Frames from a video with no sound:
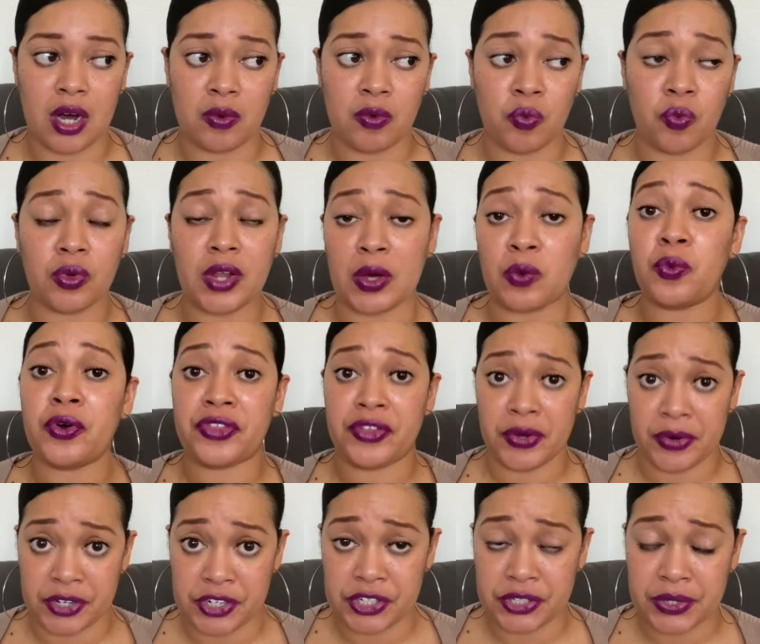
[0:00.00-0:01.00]
like with your
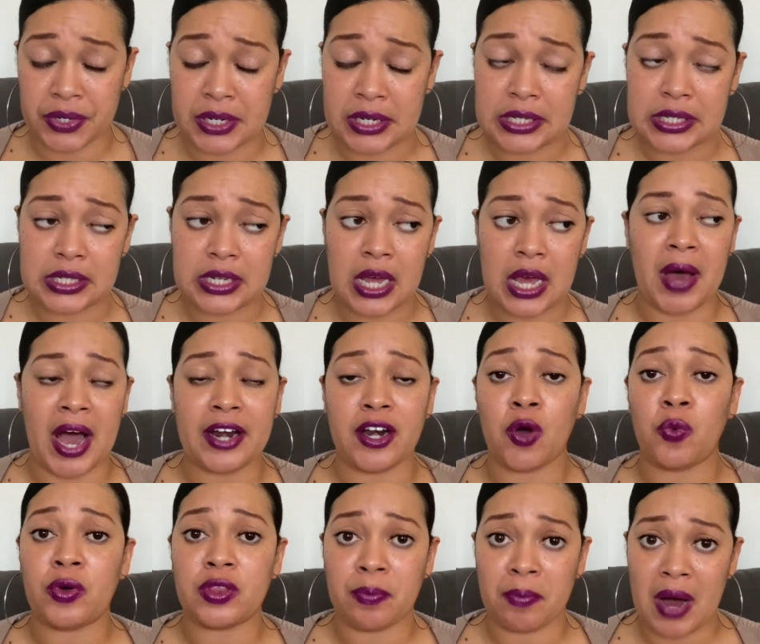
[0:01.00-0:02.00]
insurance, I know
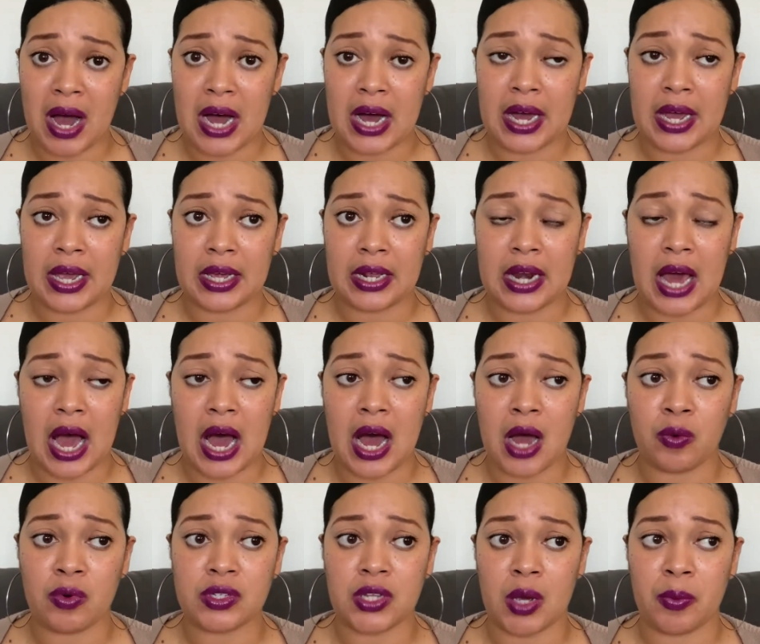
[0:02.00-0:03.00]
with mine, I
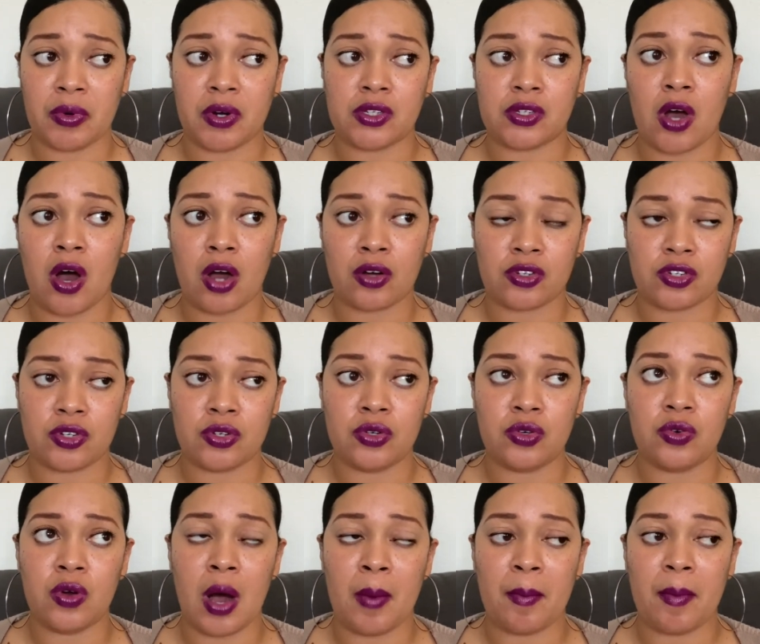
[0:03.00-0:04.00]
was able to talk
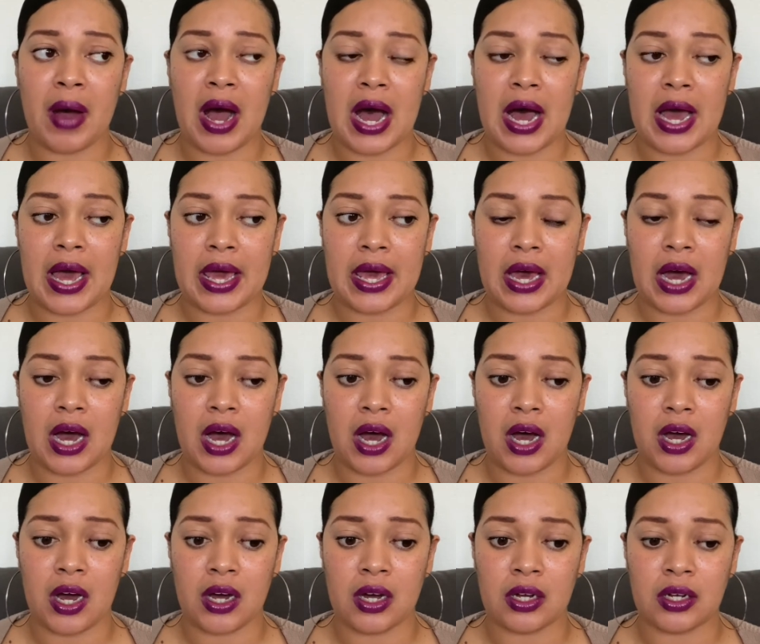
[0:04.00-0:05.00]
to
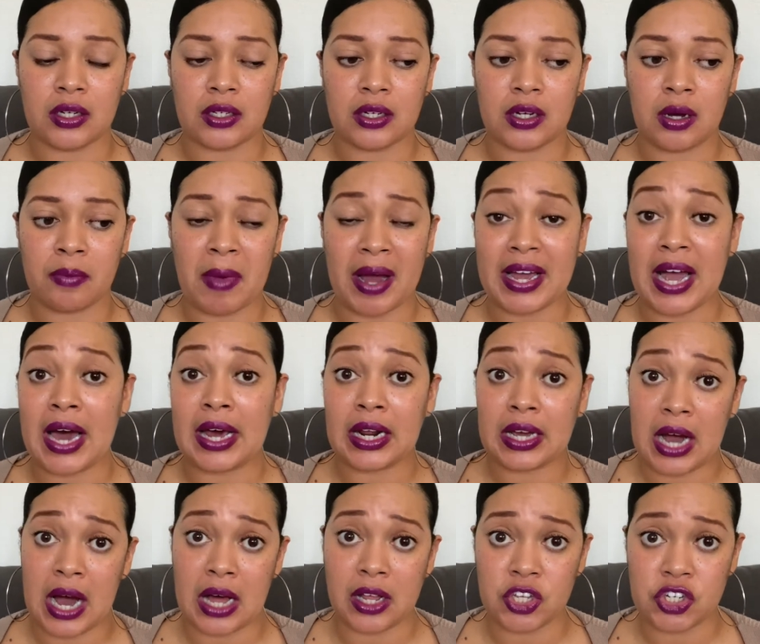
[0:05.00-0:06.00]
my
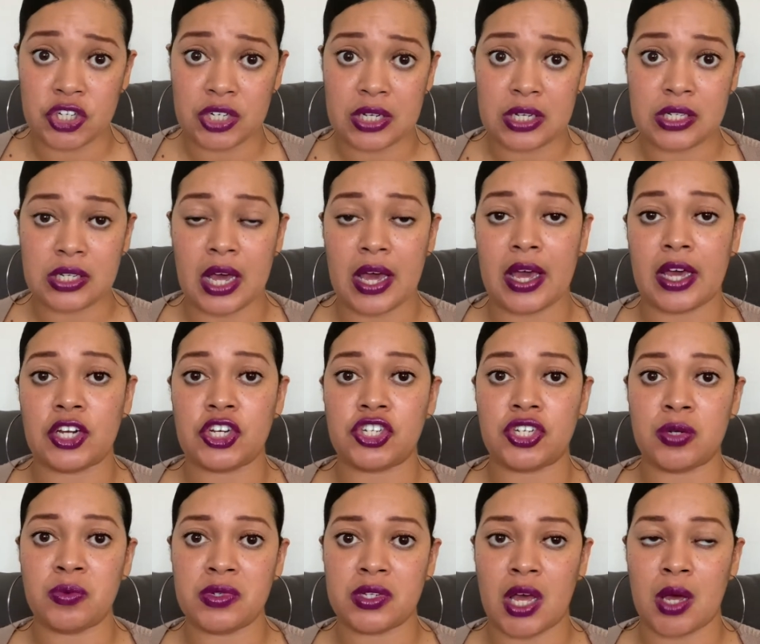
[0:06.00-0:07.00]
gynecologist, and she
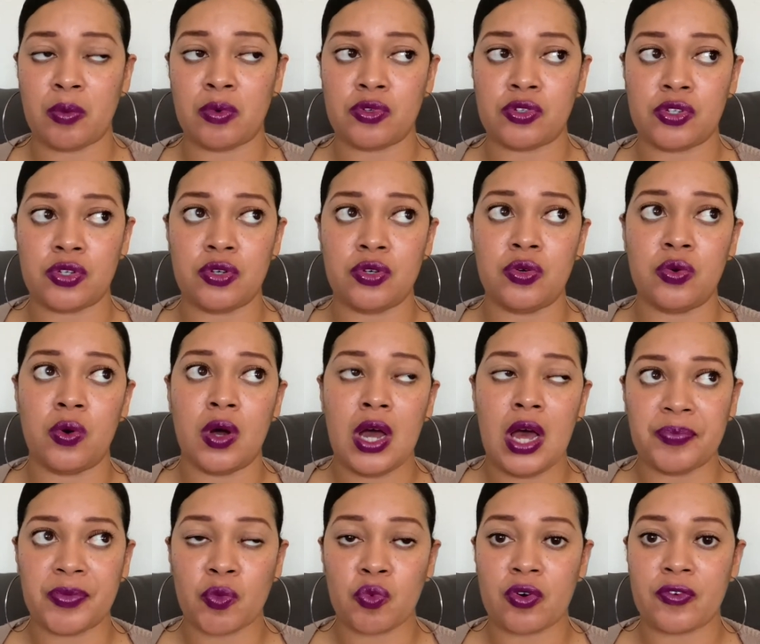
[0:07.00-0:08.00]
was able to
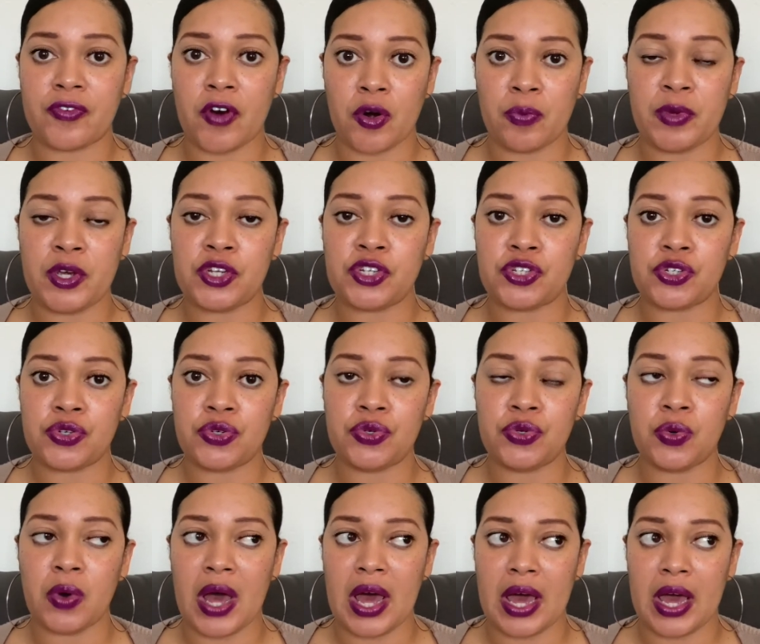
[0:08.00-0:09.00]
refer me
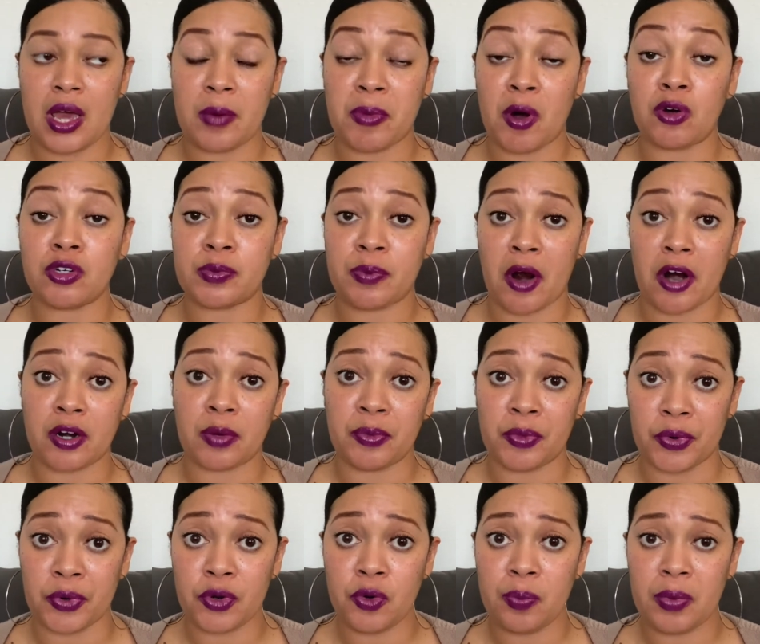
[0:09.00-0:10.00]
to a postpartum
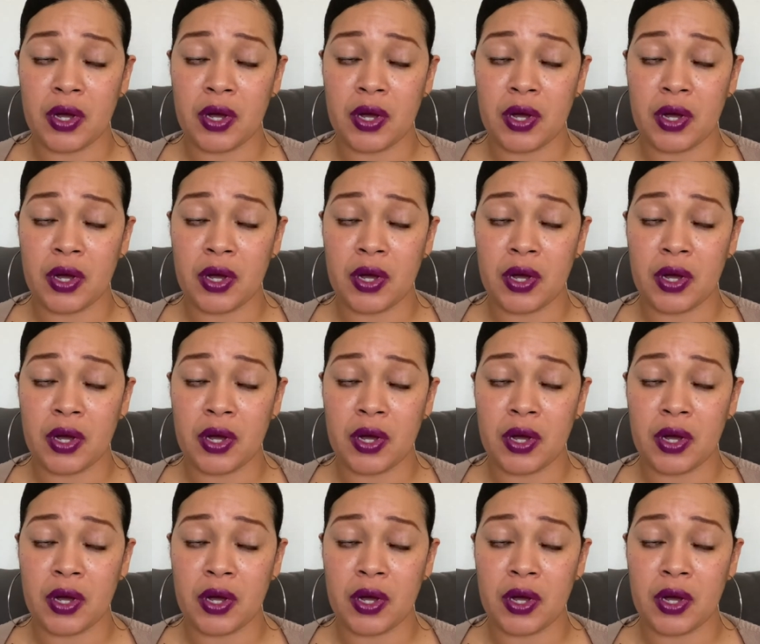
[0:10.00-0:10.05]
group.